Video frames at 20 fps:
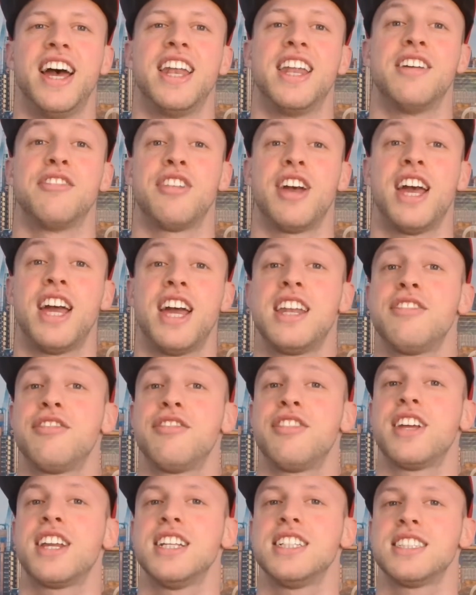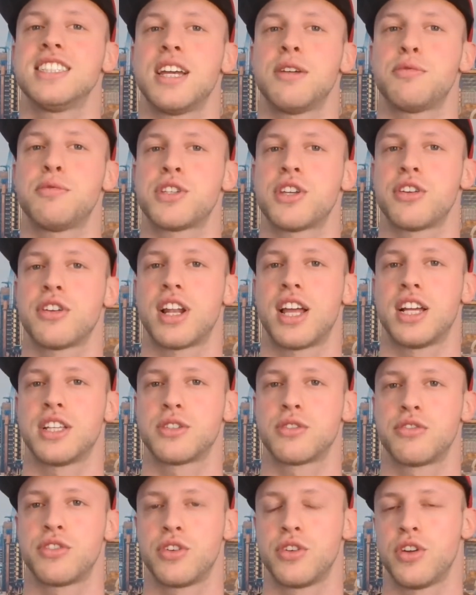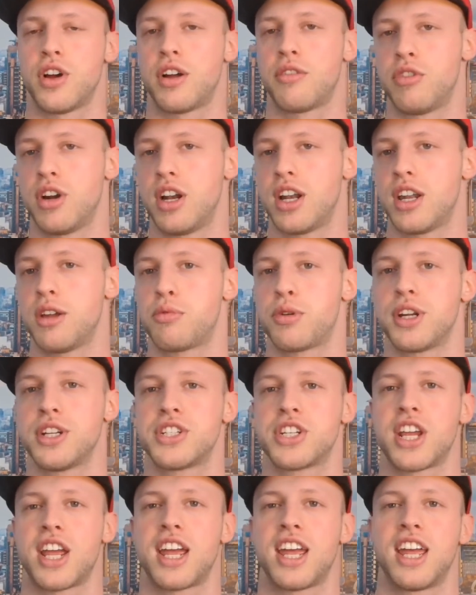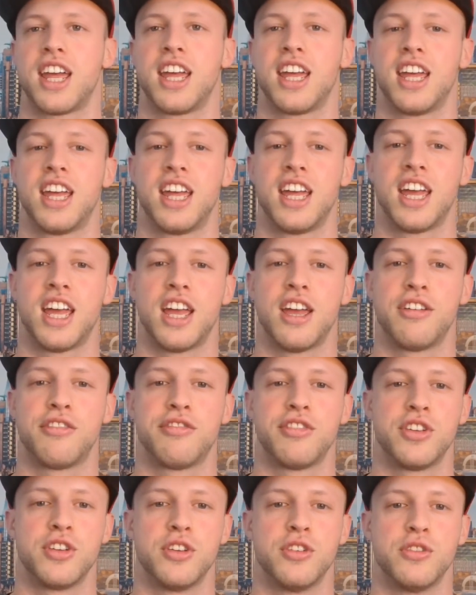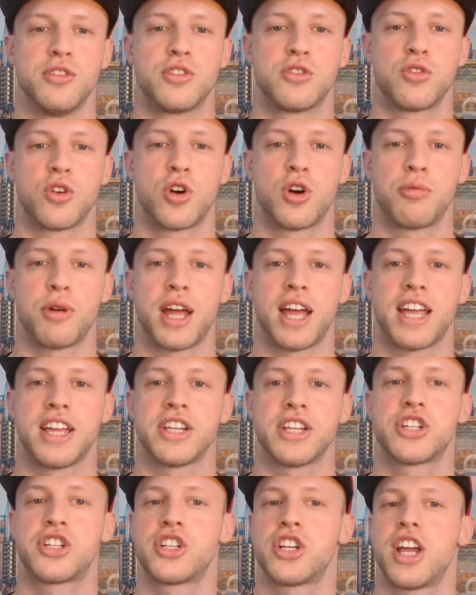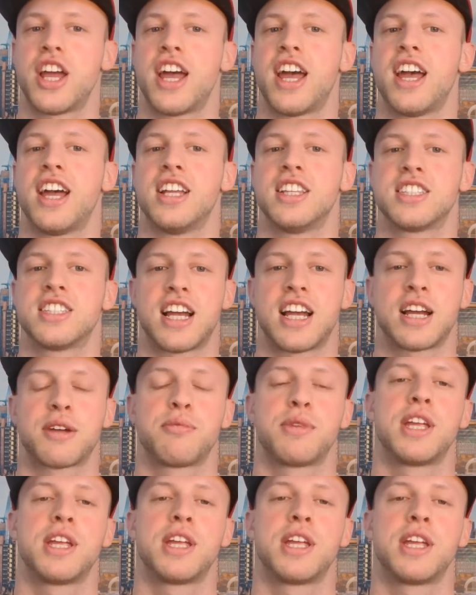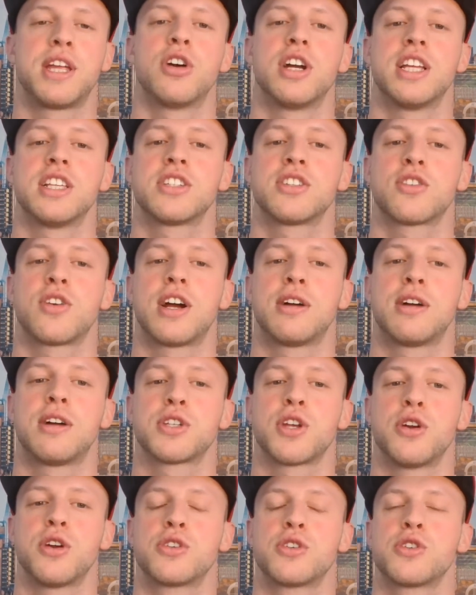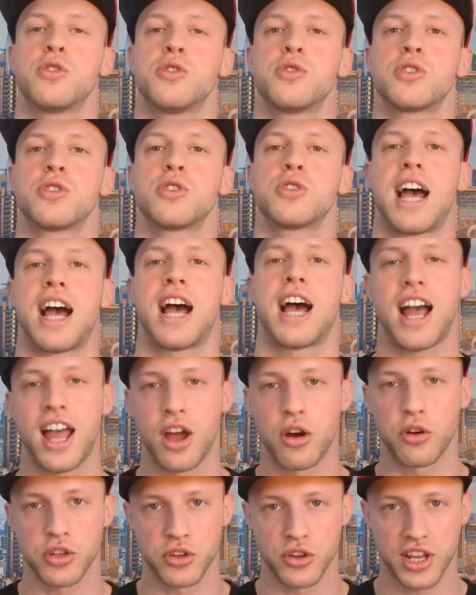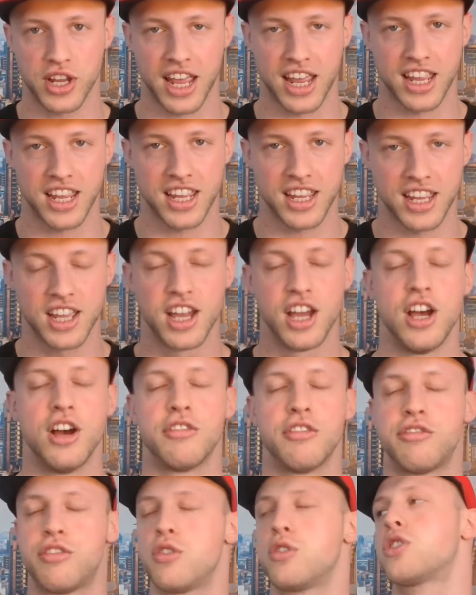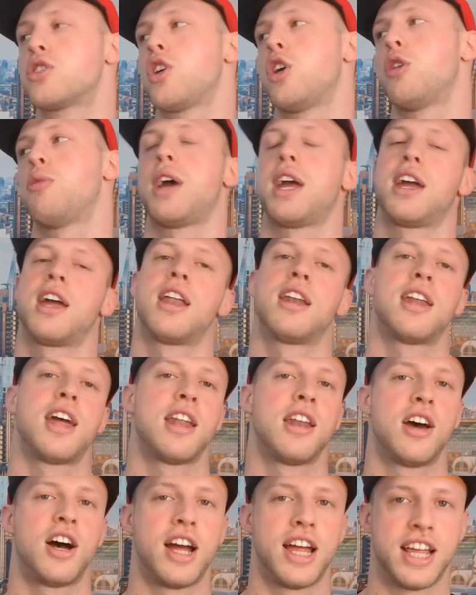And if anything this episode lands with you, I really appreciate it if you drop a share and tag me in your Instagram socials at LUKE, full stop ANNING.